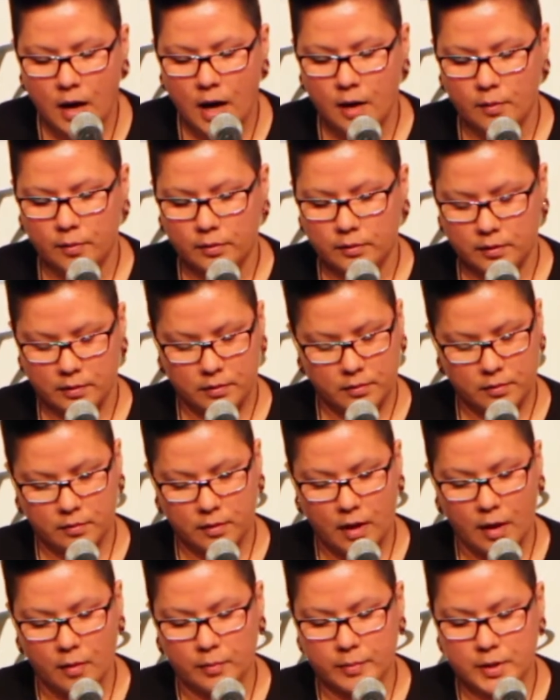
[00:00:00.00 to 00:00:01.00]
I,
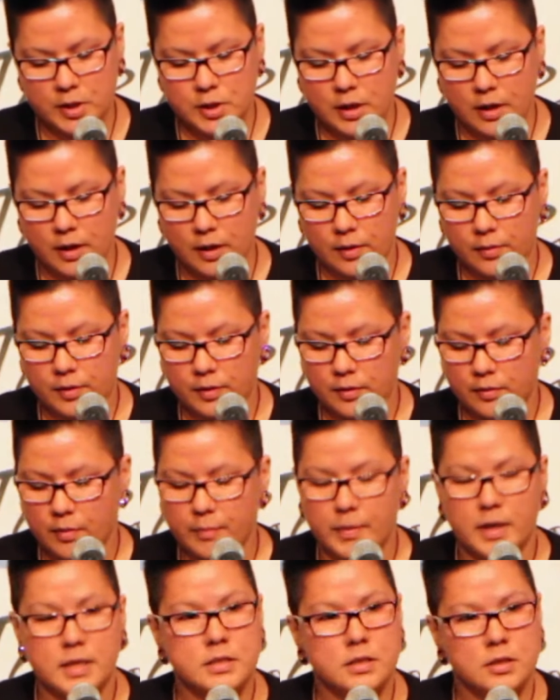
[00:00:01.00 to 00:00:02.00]
I will be sharing with you a
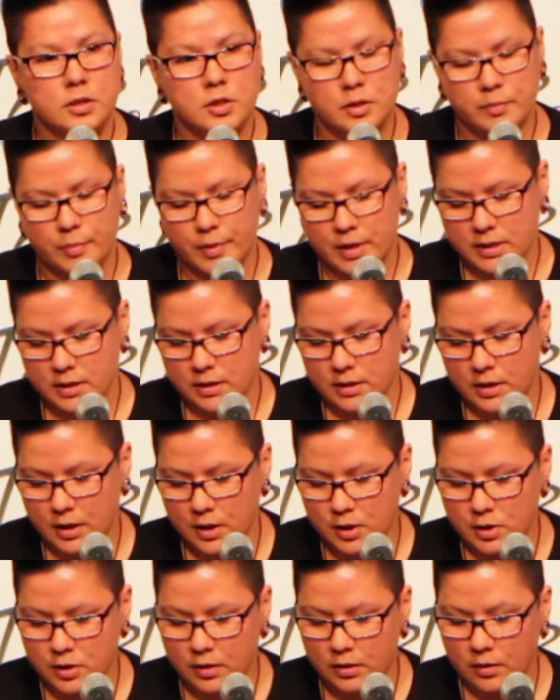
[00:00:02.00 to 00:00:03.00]
message and
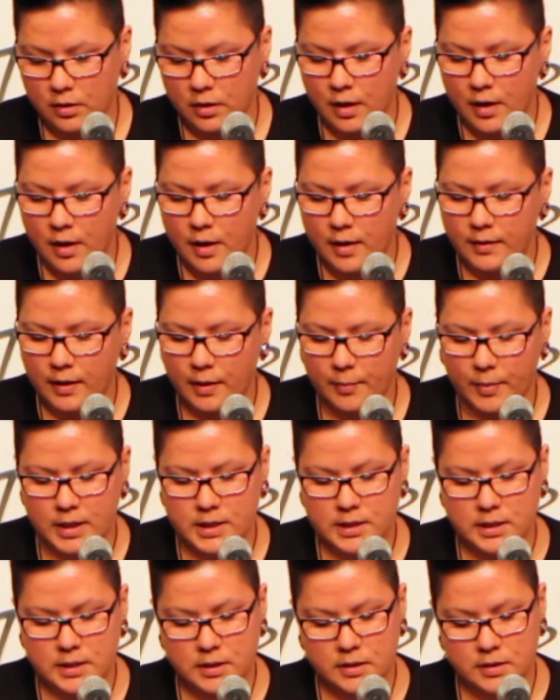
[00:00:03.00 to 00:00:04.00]
presentation that my
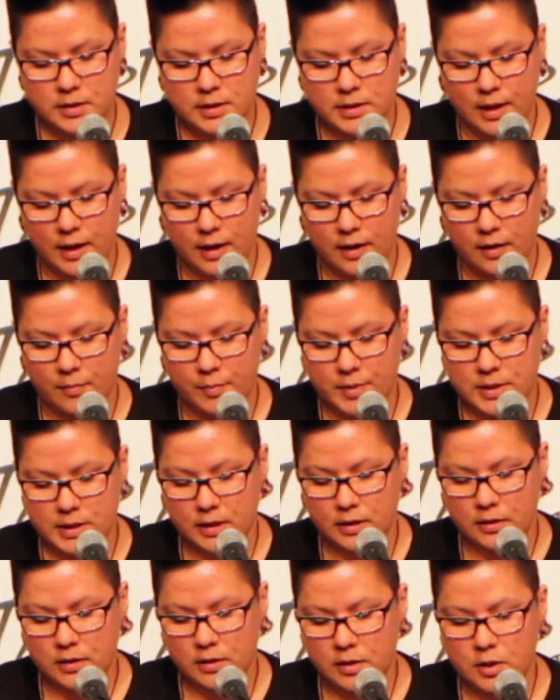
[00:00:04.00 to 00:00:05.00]
sisters and I have
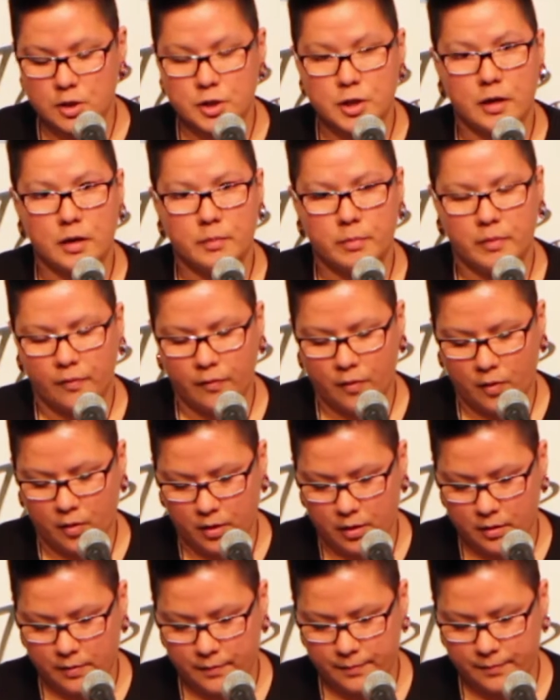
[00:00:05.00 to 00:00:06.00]
presented and shared
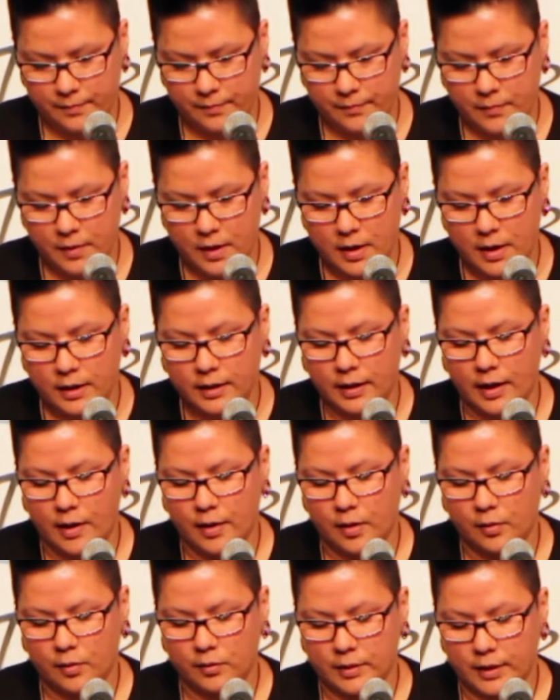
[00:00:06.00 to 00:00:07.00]
before. Now,
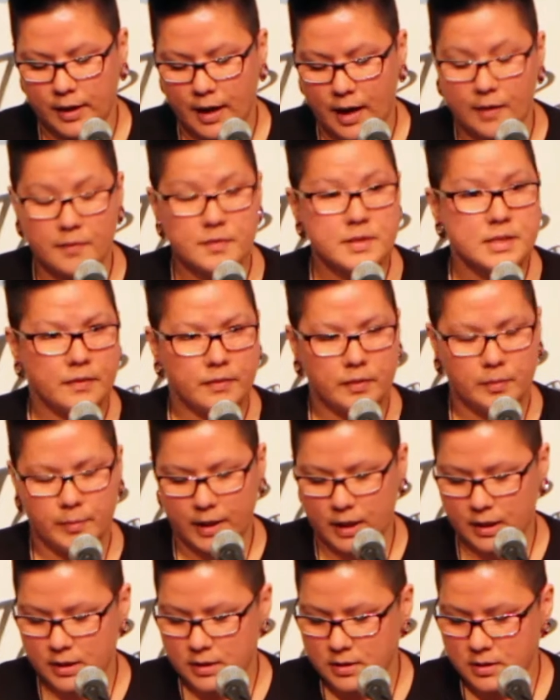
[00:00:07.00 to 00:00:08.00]
I only have seven
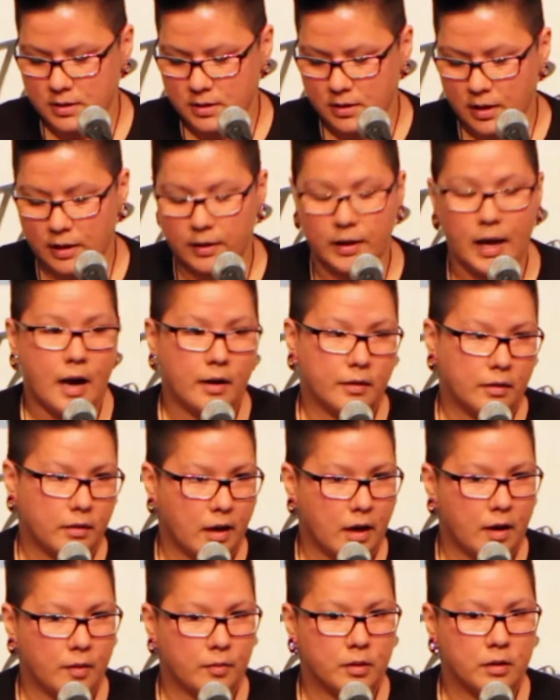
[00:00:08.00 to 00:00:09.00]
minutes and not an
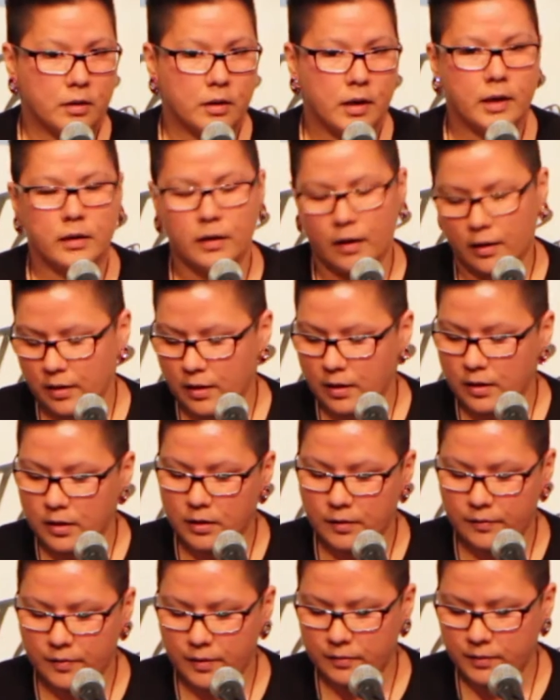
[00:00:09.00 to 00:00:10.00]
hour and not
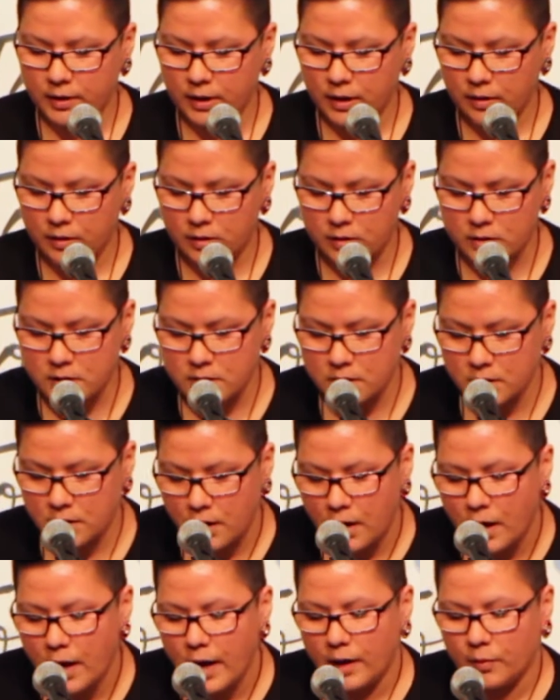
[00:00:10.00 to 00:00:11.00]
150 years.
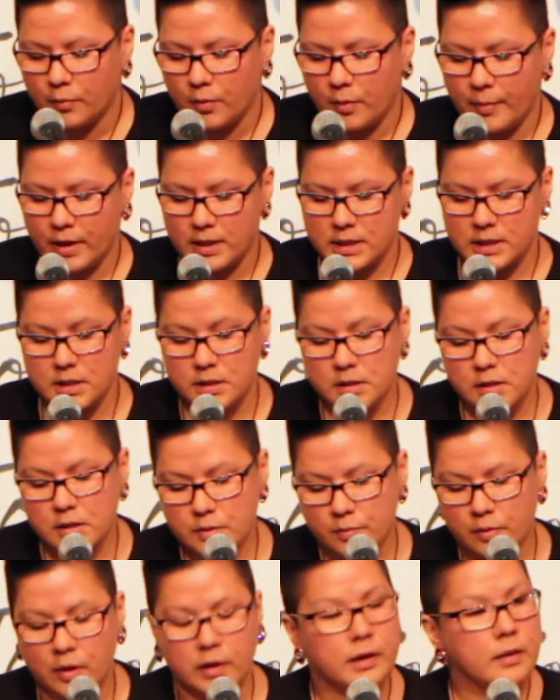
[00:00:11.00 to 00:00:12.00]
And while my
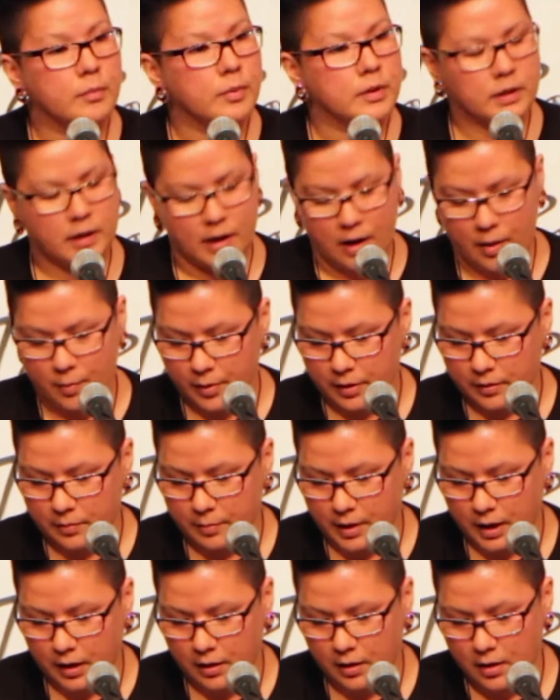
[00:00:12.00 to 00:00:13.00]
sisters were unable to come with
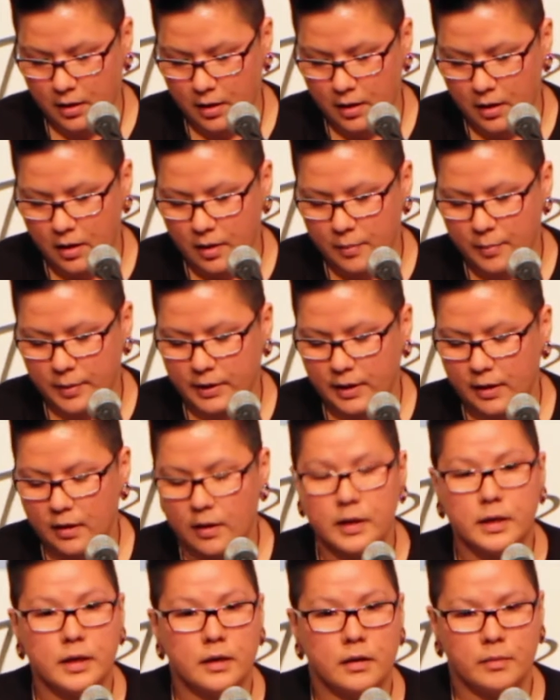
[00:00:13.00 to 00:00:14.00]
me, but they
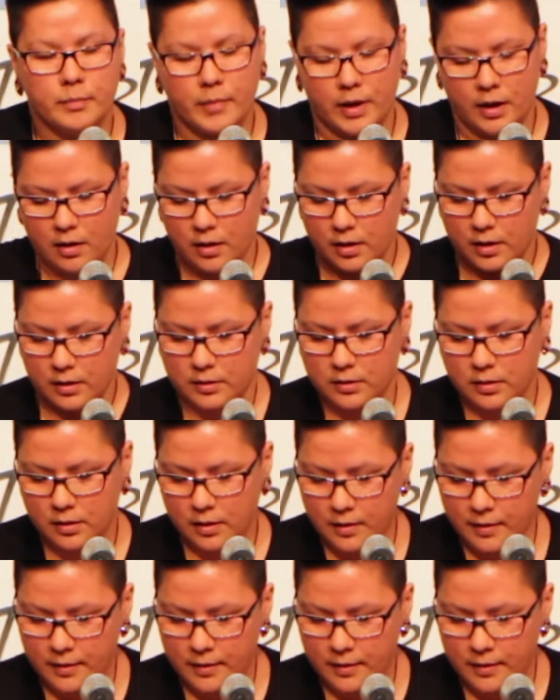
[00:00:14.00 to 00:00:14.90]
are here in my heart.